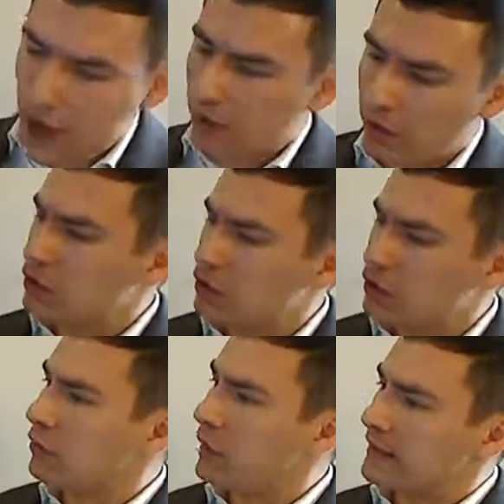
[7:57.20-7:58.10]
just do a
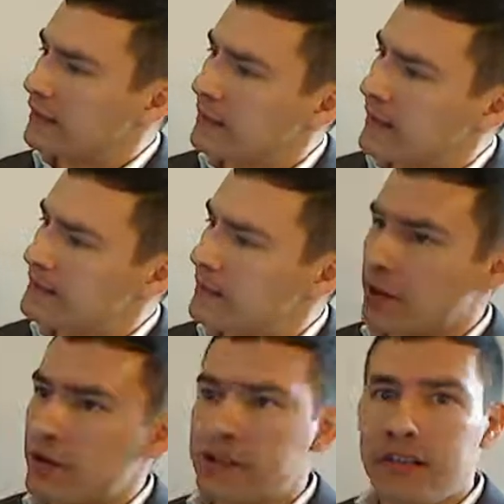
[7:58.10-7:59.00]
quick size
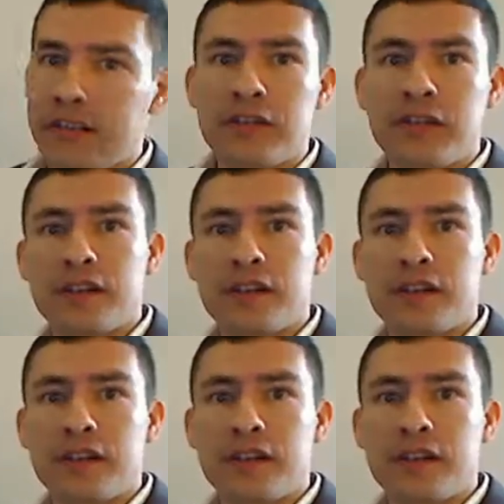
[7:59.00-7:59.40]
comparison here,